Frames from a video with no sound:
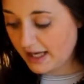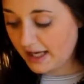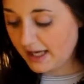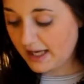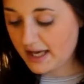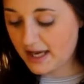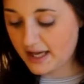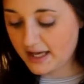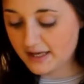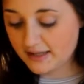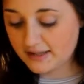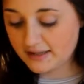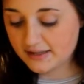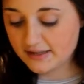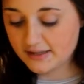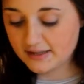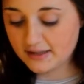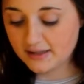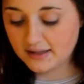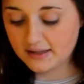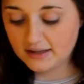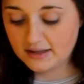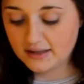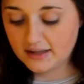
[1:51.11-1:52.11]
is
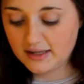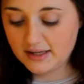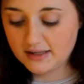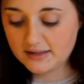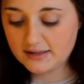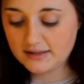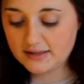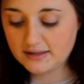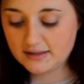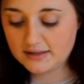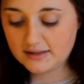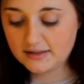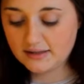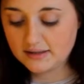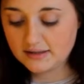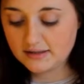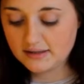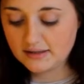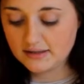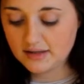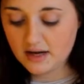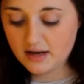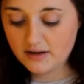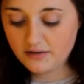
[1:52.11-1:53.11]
this
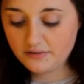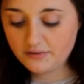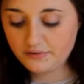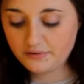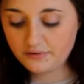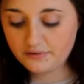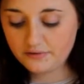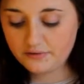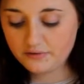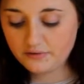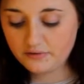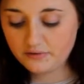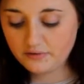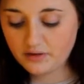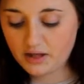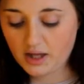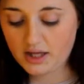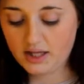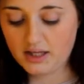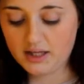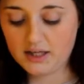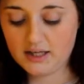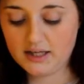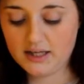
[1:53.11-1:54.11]
stuff
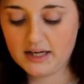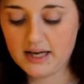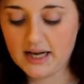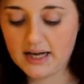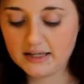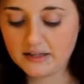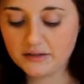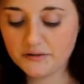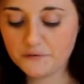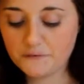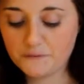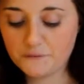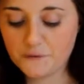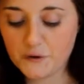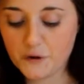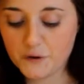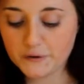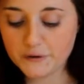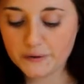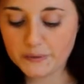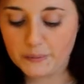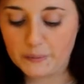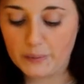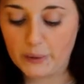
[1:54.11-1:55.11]
like kind of
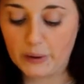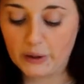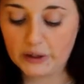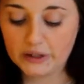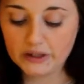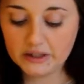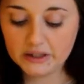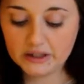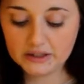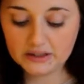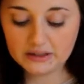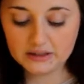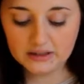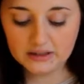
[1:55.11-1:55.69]
falls apart